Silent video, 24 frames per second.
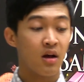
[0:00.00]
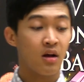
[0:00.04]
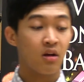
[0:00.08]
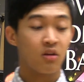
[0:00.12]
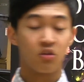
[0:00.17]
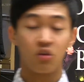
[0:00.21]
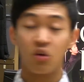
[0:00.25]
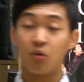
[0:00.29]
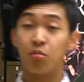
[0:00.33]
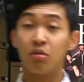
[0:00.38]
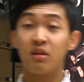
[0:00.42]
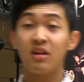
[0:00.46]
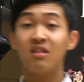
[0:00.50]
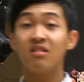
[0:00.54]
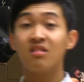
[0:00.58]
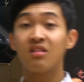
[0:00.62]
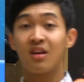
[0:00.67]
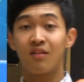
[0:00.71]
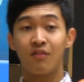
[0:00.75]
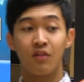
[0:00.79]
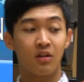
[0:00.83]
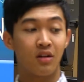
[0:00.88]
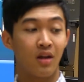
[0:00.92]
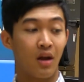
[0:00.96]
So please
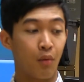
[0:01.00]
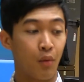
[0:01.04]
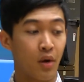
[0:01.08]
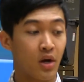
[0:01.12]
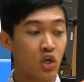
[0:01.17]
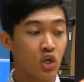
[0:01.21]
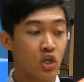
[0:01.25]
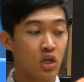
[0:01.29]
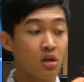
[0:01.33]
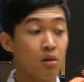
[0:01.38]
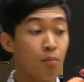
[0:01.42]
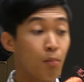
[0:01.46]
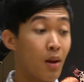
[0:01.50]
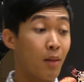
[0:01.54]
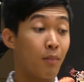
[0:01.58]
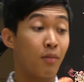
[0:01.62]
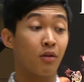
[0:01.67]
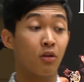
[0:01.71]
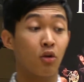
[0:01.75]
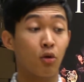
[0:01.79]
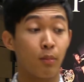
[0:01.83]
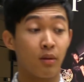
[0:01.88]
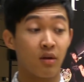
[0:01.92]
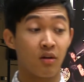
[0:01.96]
give it direction, maybe a
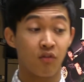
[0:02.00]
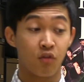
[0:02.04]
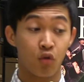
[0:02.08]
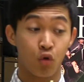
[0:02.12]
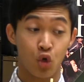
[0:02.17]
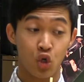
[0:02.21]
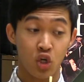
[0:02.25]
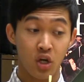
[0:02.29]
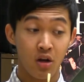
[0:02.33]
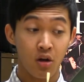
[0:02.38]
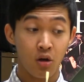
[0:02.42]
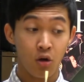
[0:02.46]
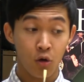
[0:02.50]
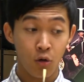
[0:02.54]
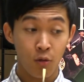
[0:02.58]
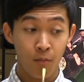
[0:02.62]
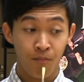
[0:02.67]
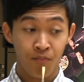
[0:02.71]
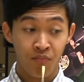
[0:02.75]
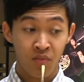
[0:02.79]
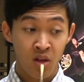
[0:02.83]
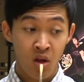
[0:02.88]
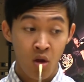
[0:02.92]
little bit of crescendo.